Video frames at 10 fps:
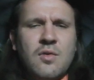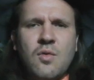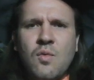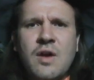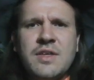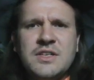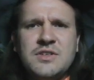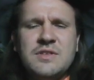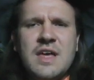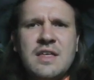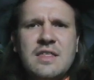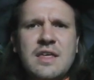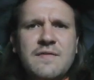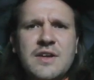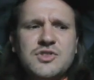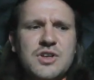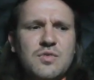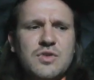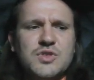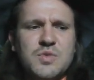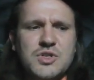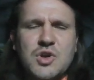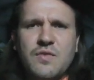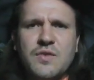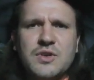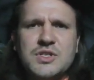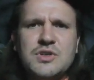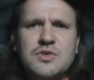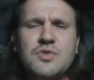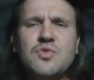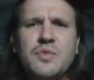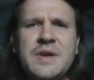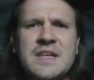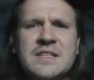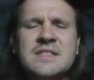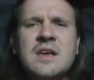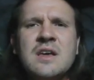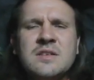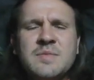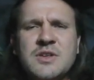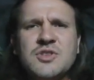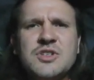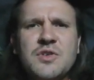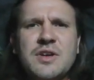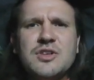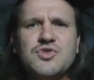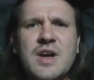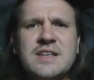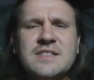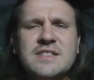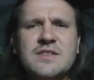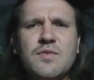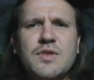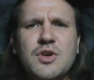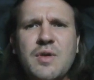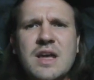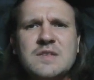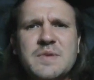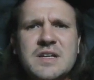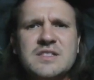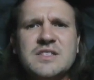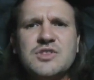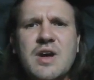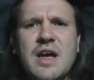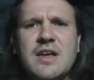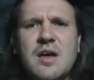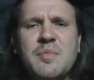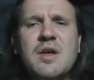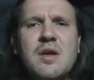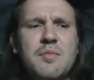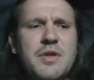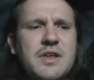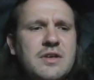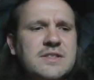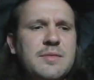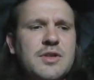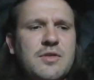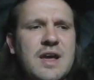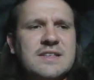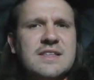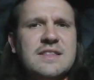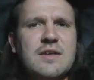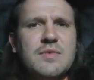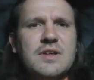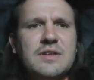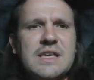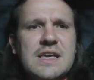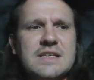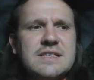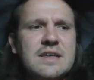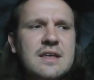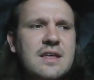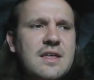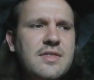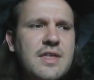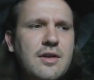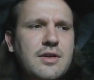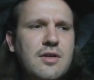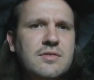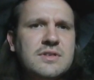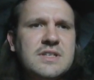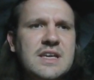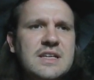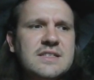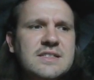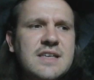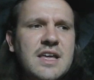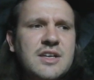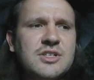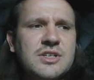while they do that, they eventually will switch over to reeds, especially during the dry season when the grass begins to dry up. But here's some of the grass that they will eat. They are known to eat sedge,